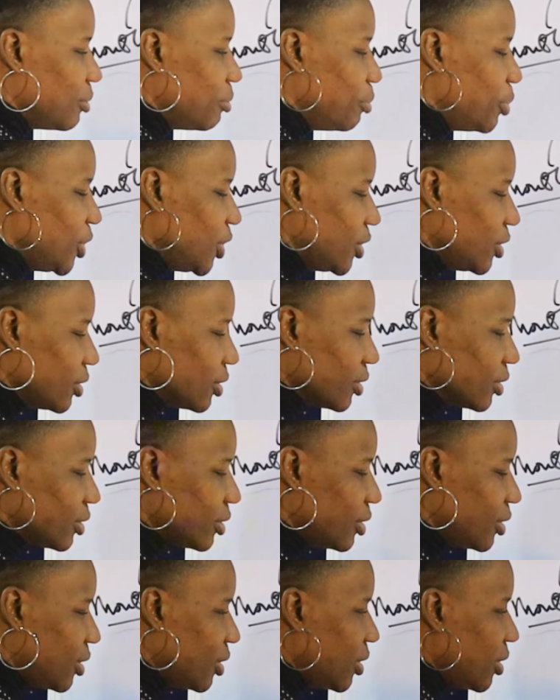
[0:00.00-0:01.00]
bill,
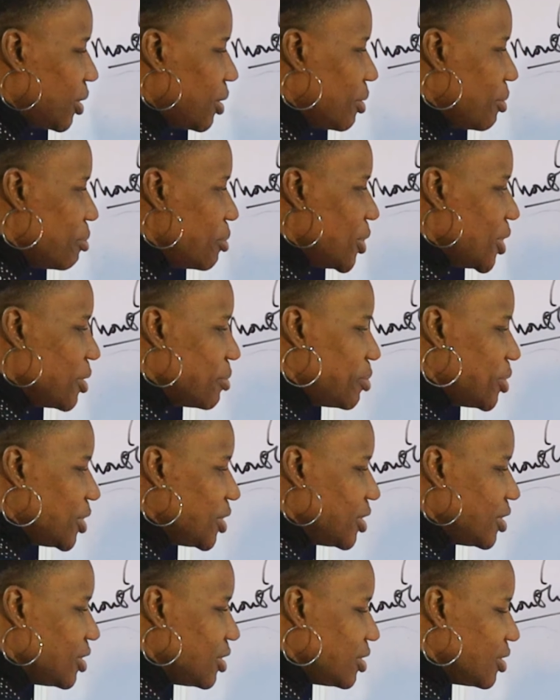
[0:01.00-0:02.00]

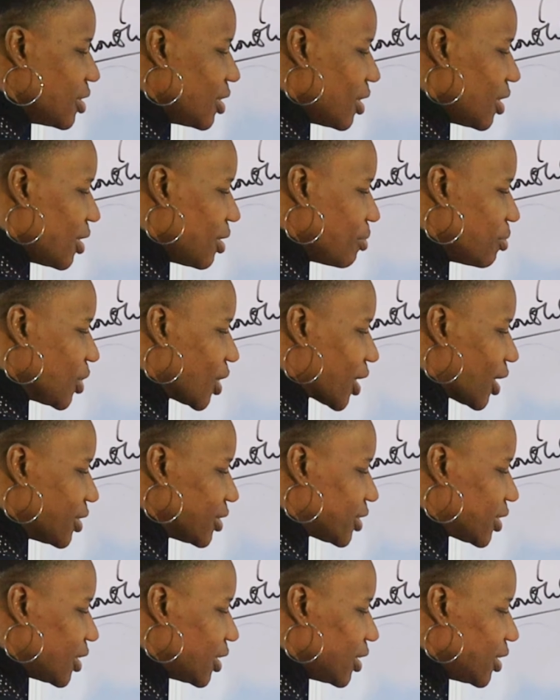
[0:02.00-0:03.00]
maybe we
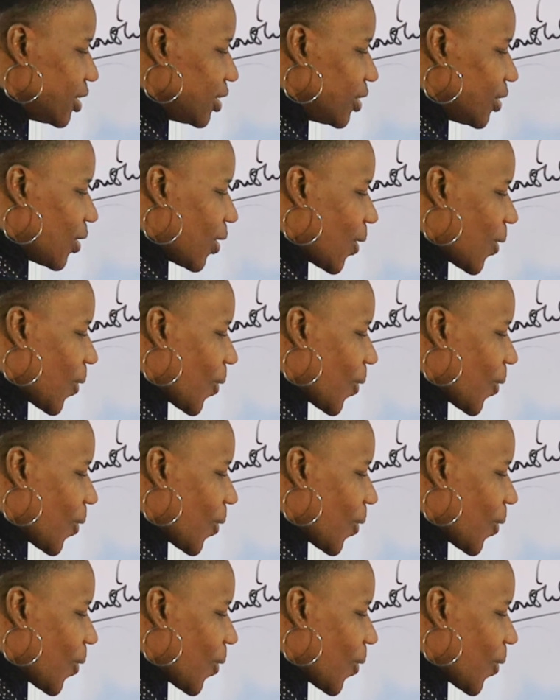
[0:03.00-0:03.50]
can say